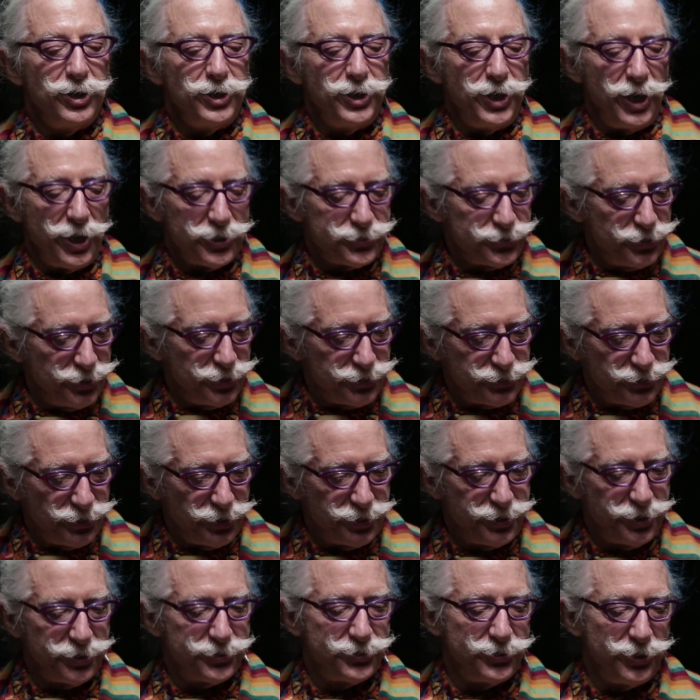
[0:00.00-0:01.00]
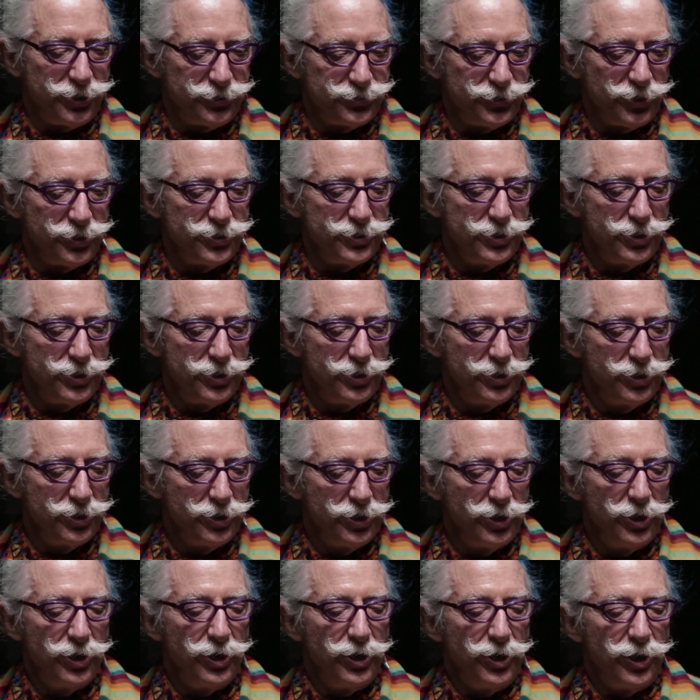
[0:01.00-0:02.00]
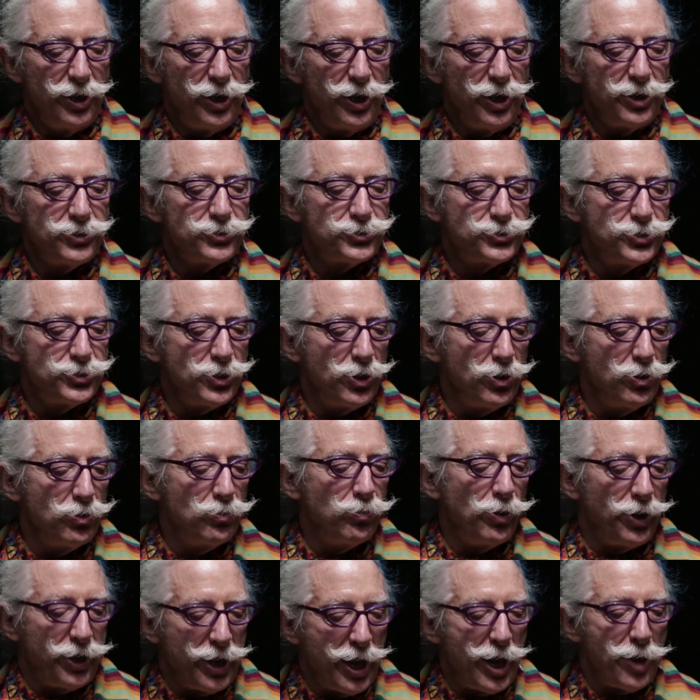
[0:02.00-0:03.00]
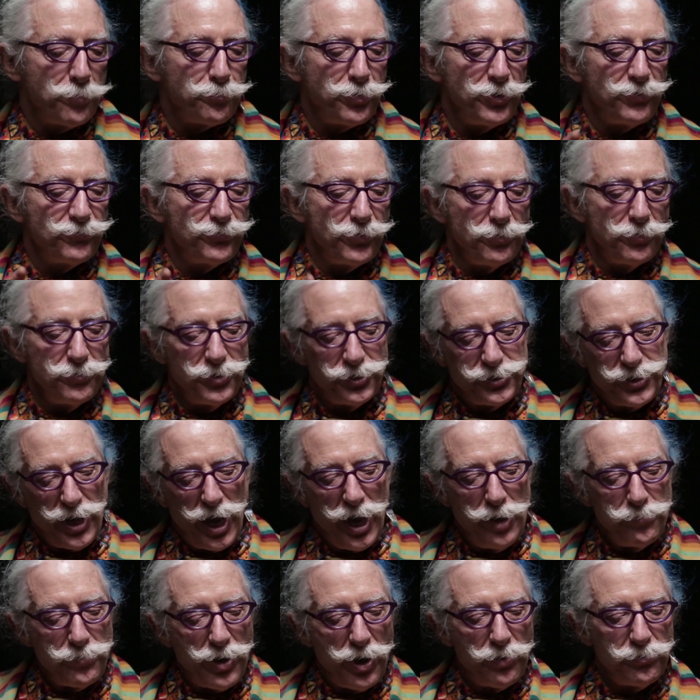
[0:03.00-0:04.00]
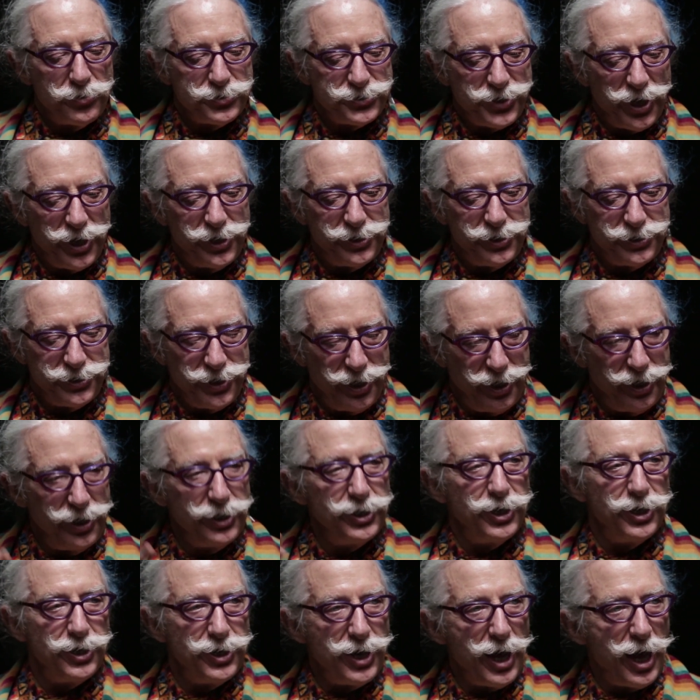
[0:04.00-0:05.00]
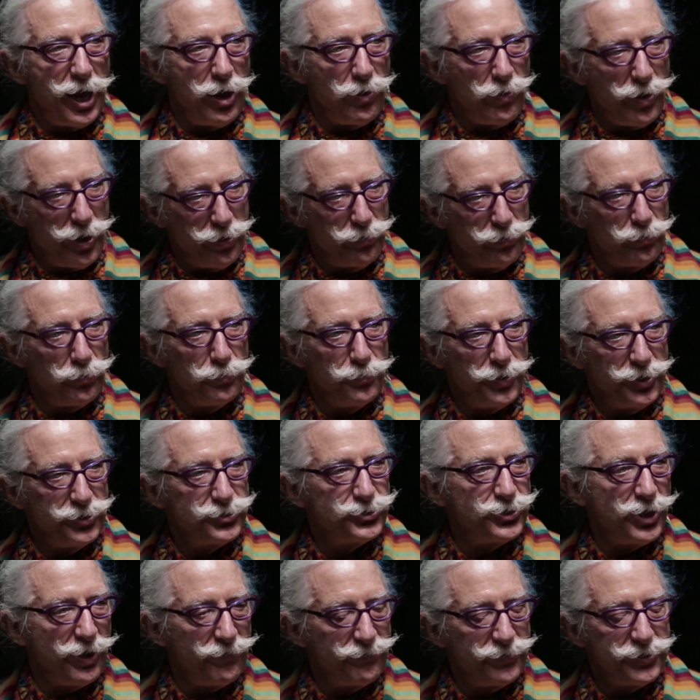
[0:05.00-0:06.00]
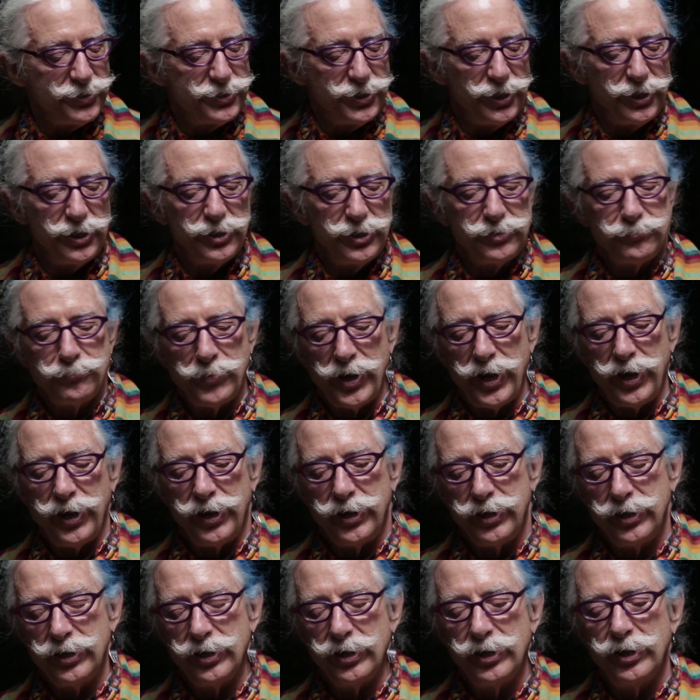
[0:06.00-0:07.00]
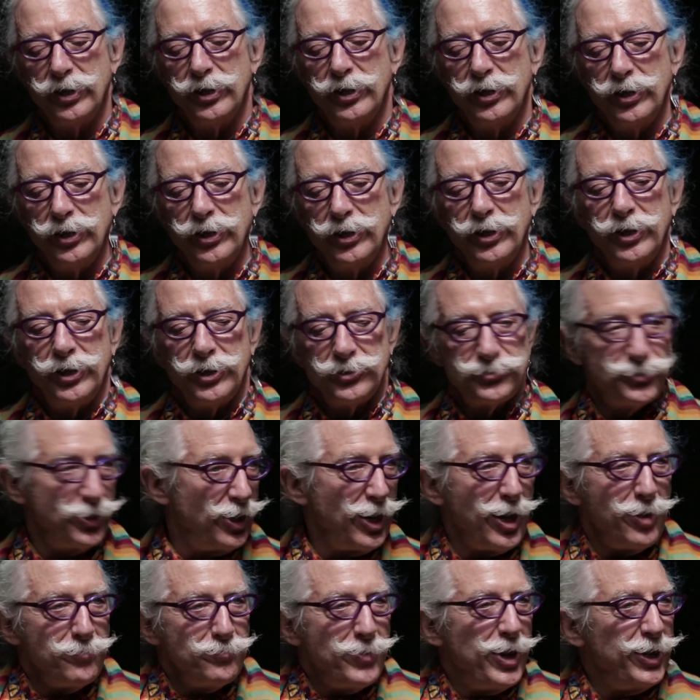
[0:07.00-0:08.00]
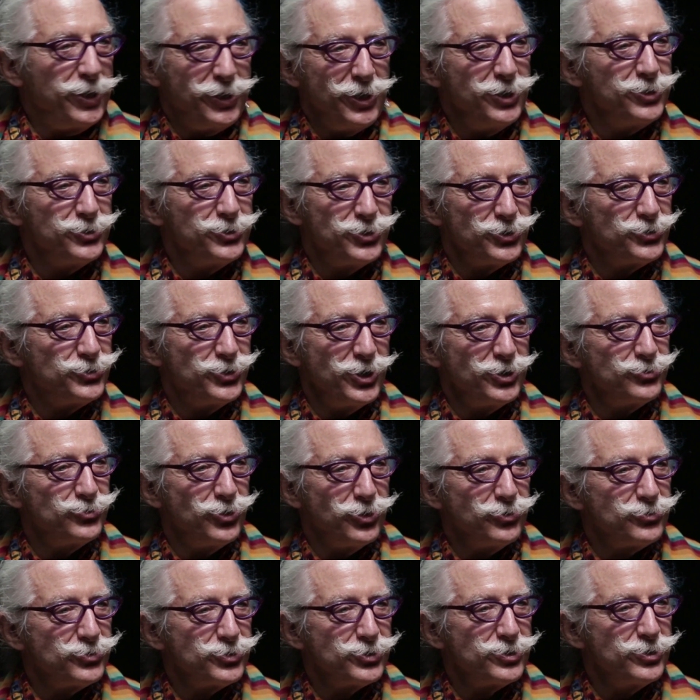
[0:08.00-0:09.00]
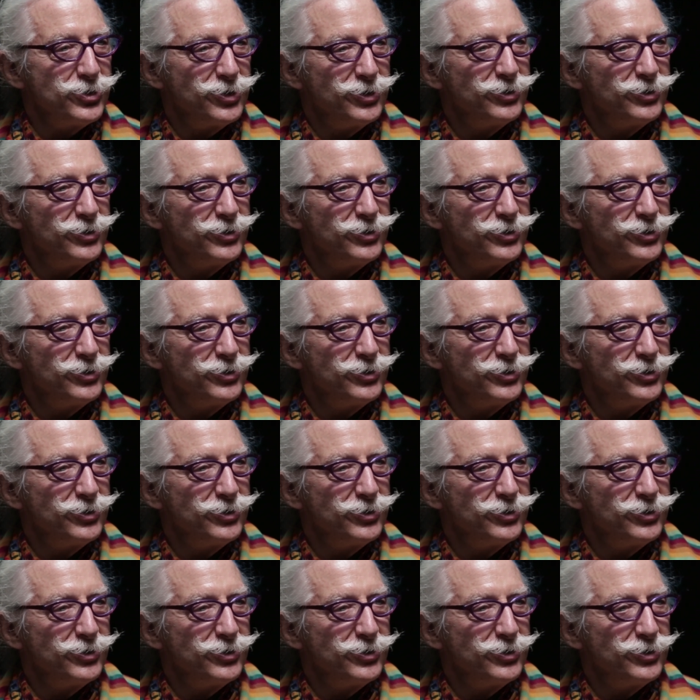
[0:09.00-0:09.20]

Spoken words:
Yes, it's a decision. And so what happened from the time I was 18 and now I will be 70 in May is that I'm making decisions.